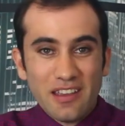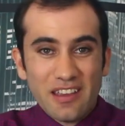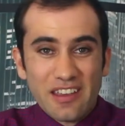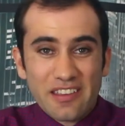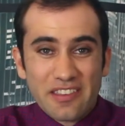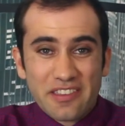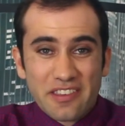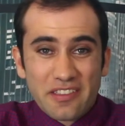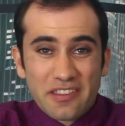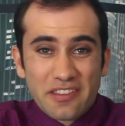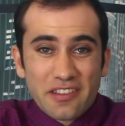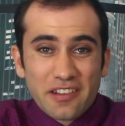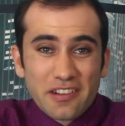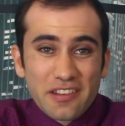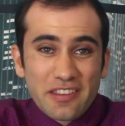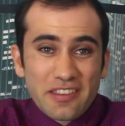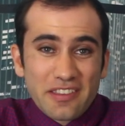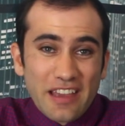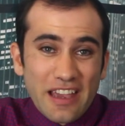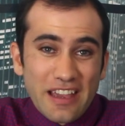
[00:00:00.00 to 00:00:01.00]
Is it
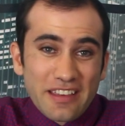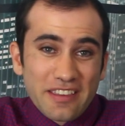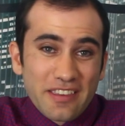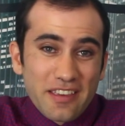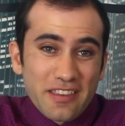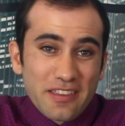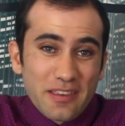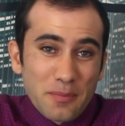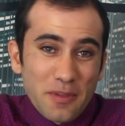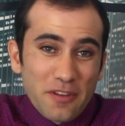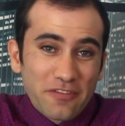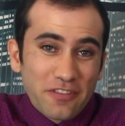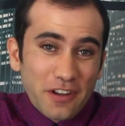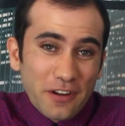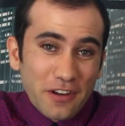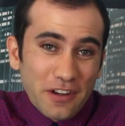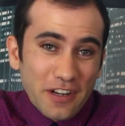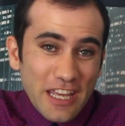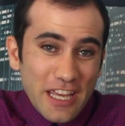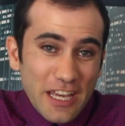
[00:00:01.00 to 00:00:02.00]
still sexism if
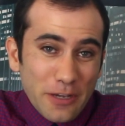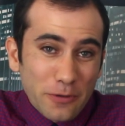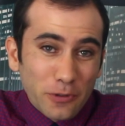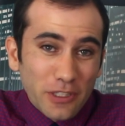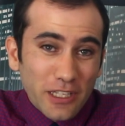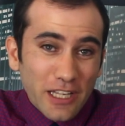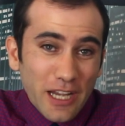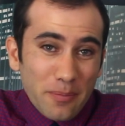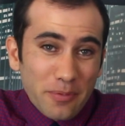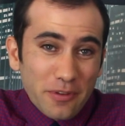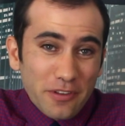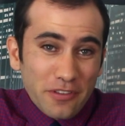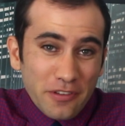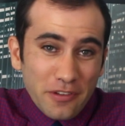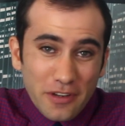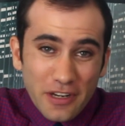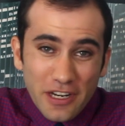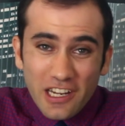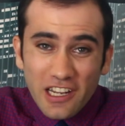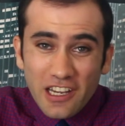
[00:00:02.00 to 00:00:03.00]
you're an equal
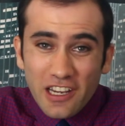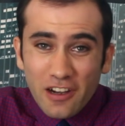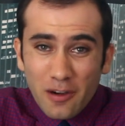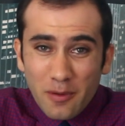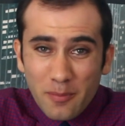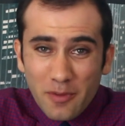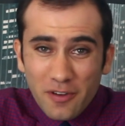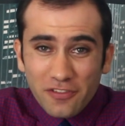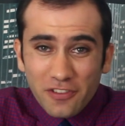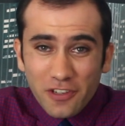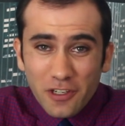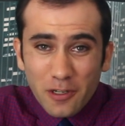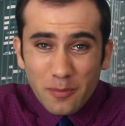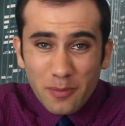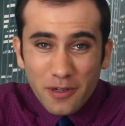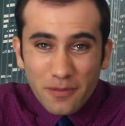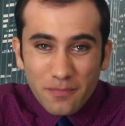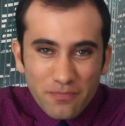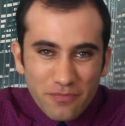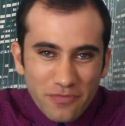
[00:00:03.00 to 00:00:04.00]
opportunity
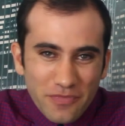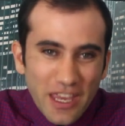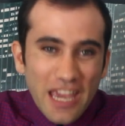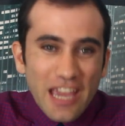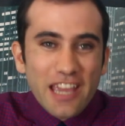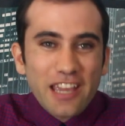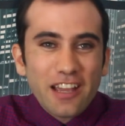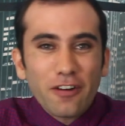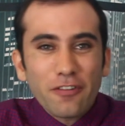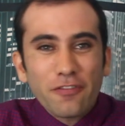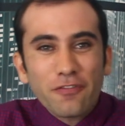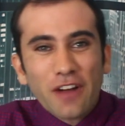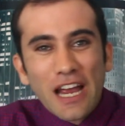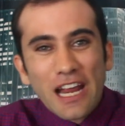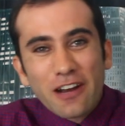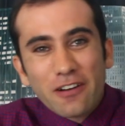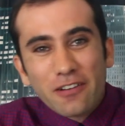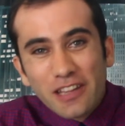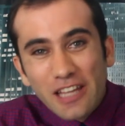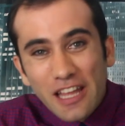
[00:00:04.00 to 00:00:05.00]
homophobe? hey, I'll
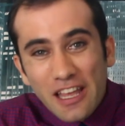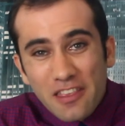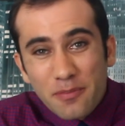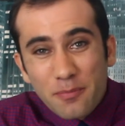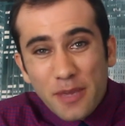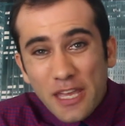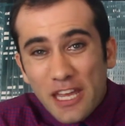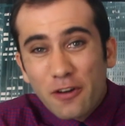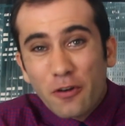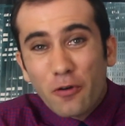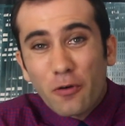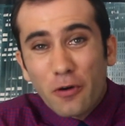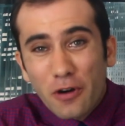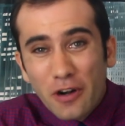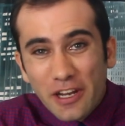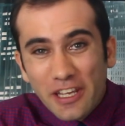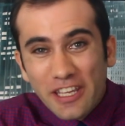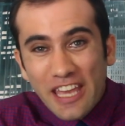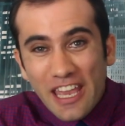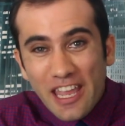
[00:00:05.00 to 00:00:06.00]
fire a lesbian
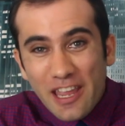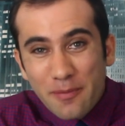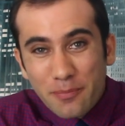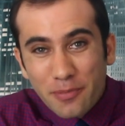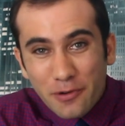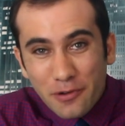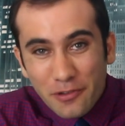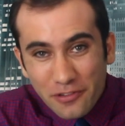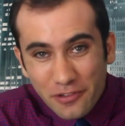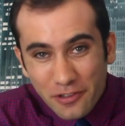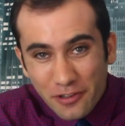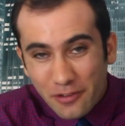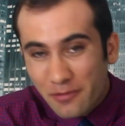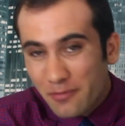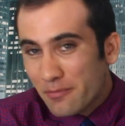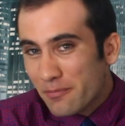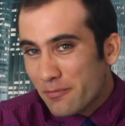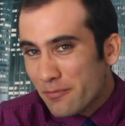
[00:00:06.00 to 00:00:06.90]
or a gay person.